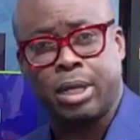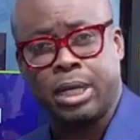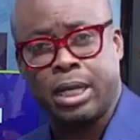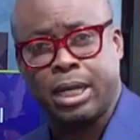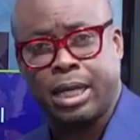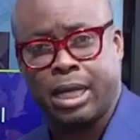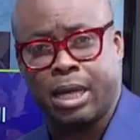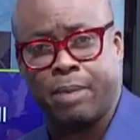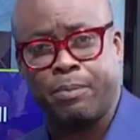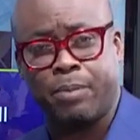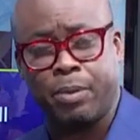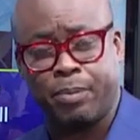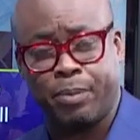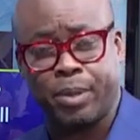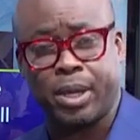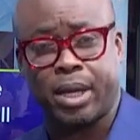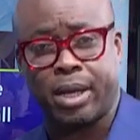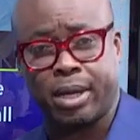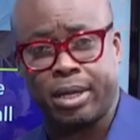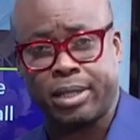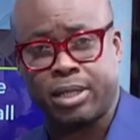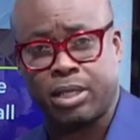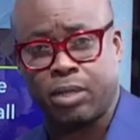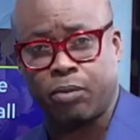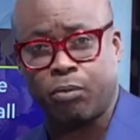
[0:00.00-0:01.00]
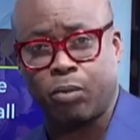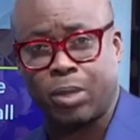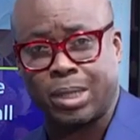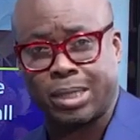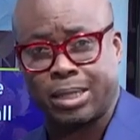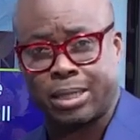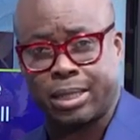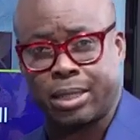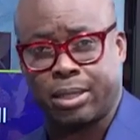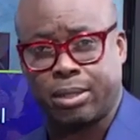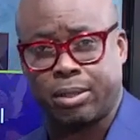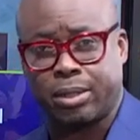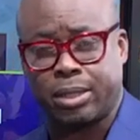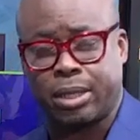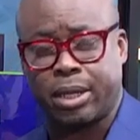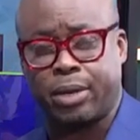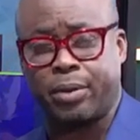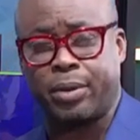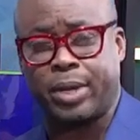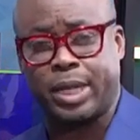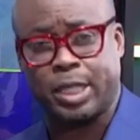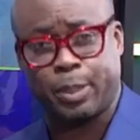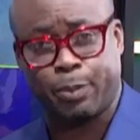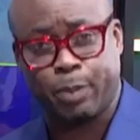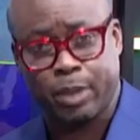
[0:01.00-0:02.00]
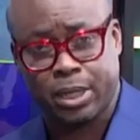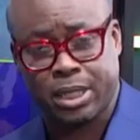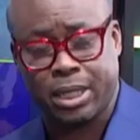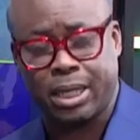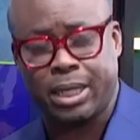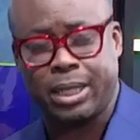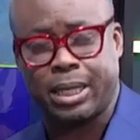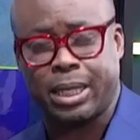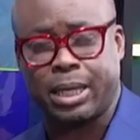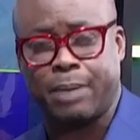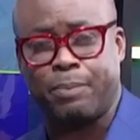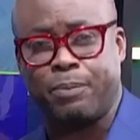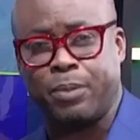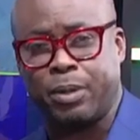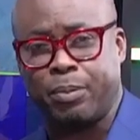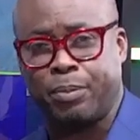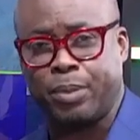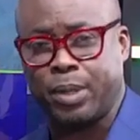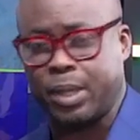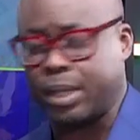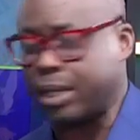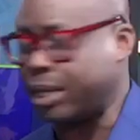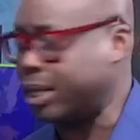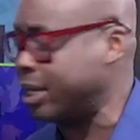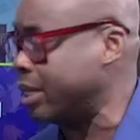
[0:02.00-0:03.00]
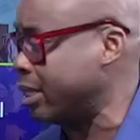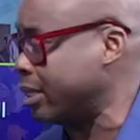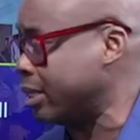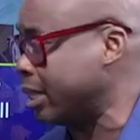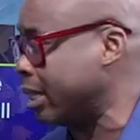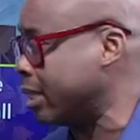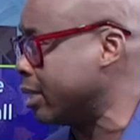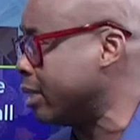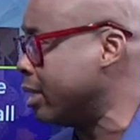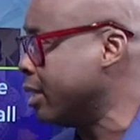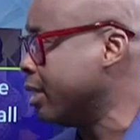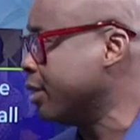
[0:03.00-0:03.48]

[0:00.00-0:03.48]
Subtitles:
MPP can achieve 1/3 on their own. Especially the MPP, they need that.